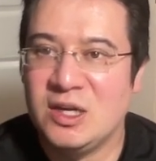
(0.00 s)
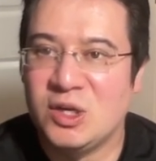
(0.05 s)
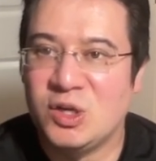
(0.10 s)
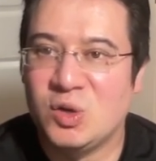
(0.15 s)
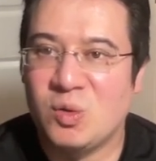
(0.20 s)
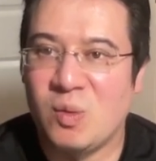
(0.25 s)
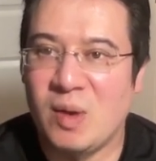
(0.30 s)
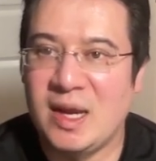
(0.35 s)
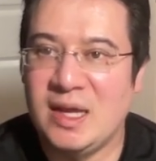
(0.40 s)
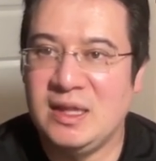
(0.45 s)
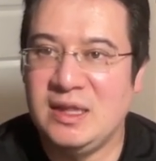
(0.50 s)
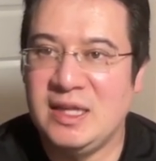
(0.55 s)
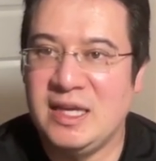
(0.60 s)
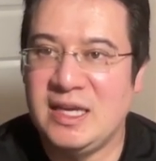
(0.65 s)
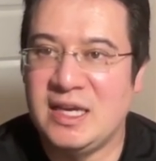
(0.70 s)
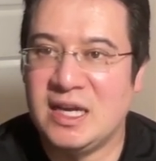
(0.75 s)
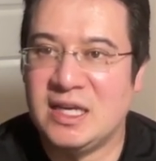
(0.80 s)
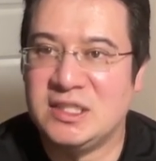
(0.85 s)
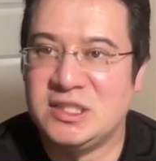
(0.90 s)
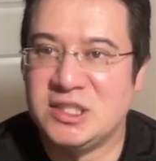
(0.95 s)
Great
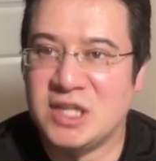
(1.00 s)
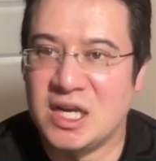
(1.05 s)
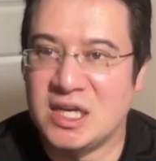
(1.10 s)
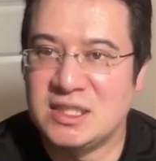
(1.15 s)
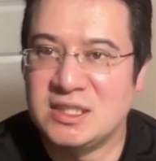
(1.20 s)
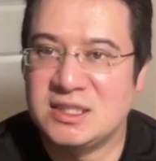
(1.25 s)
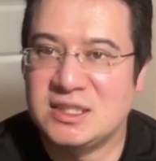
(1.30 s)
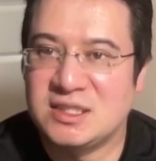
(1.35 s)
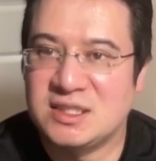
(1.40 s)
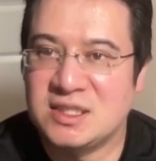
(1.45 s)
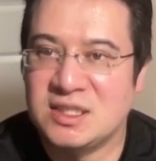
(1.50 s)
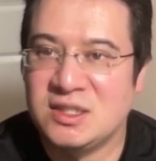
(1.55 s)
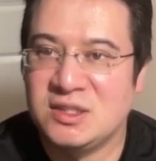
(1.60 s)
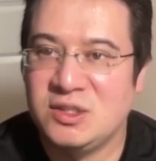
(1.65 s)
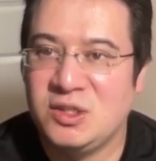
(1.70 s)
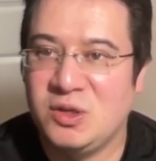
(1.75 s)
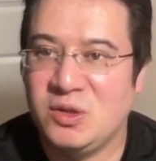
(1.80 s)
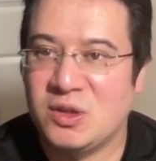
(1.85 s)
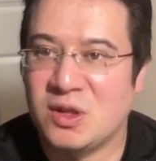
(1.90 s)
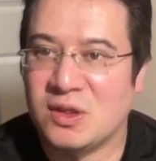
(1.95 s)
League adjusts
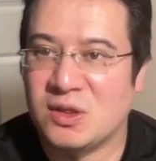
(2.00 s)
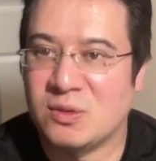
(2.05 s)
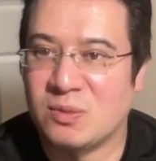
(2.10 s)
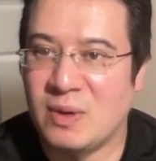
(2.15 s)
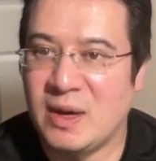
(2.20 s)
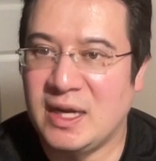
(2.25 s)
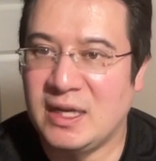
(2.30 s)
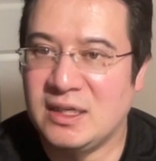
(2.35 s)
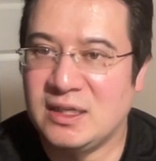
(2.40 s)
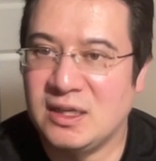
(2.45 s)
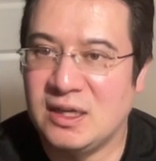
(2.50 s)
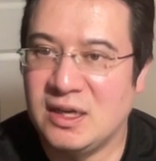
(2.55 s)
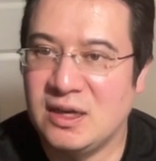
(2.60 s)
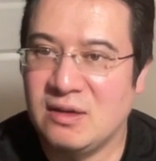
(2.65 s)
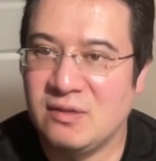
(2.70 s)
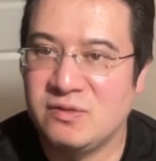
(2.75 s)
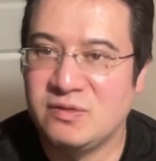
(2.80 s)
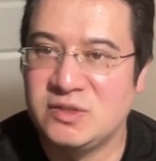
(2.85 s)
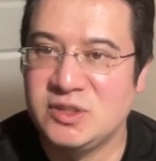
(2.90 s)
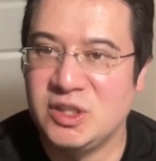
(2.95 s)
to the threat
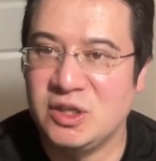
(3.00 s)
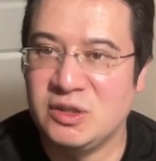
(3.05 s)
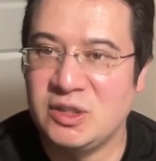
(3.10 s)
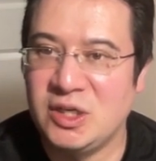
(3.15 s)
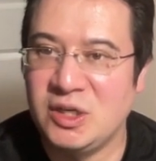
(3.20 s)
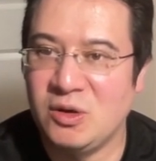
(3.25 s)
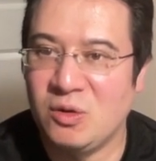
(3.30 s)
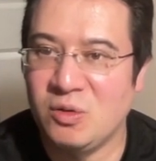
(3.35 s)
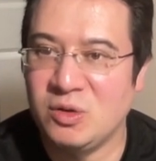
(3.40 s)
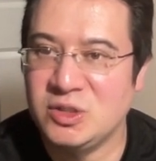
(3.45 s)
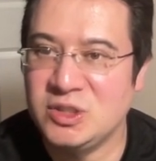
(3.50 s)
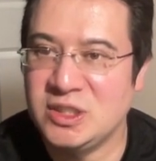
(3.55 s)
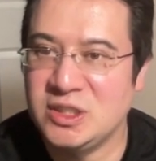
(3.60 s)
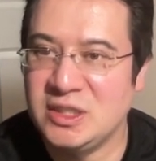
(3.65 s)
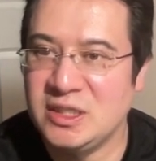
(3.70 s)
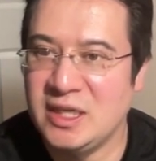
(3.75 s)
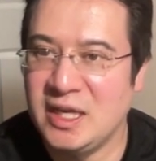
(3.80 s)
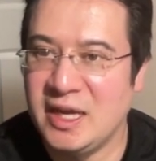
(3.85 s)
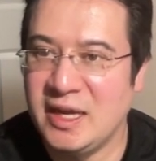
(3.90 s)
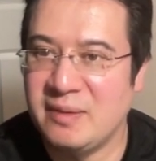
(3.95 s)
of Giratina
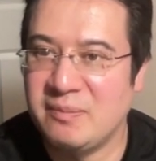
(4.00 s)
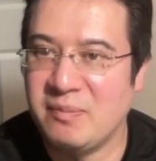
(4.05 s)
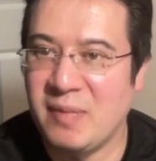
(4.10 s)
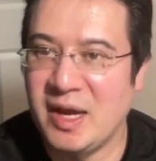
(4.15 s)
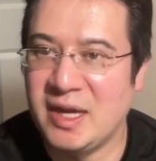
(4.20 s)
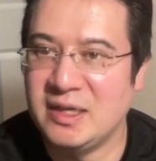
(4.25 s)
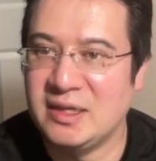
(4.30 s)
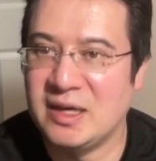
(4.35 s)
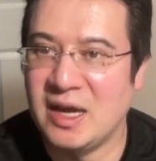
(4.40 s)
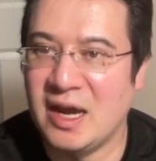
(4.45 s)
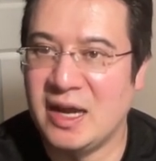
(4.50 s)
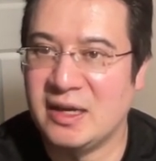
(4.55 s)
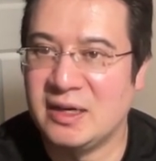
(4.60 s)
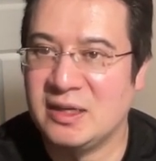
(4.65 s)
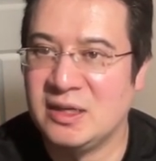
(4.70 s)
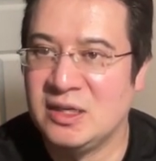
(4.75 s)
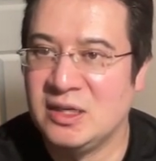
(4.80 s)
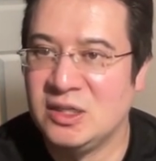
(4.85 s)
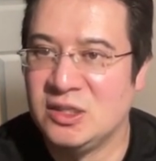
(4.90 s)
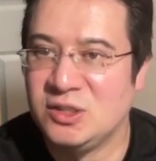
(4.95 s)
Origin, it might not
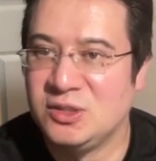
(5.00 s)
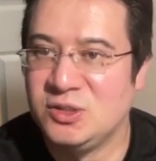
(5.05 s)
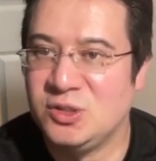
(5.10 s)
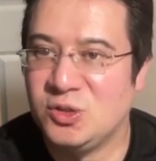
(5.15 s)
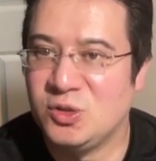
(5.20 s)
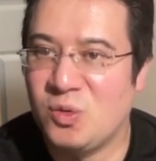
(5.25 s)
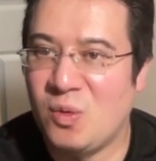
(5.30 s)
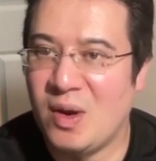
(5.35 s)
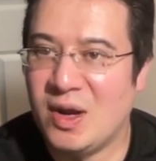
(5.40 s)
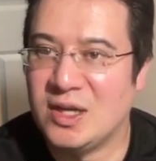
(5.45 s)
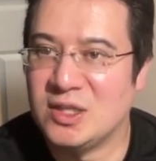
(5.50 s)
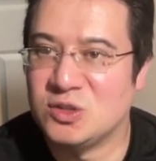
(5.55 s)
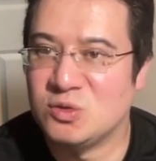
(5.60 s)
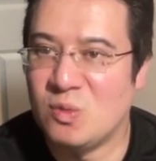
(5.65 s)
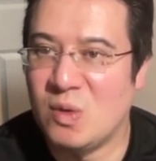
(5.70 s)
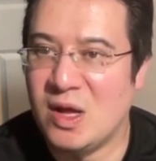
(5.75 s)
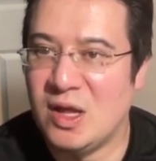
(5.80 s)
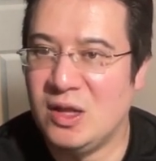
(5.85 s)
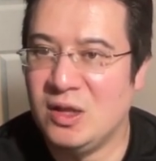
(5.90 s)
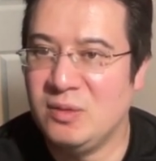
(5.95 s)
do quite as
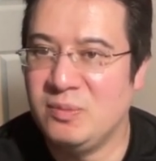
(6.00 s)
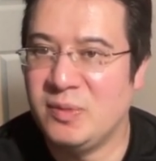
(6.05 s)
well.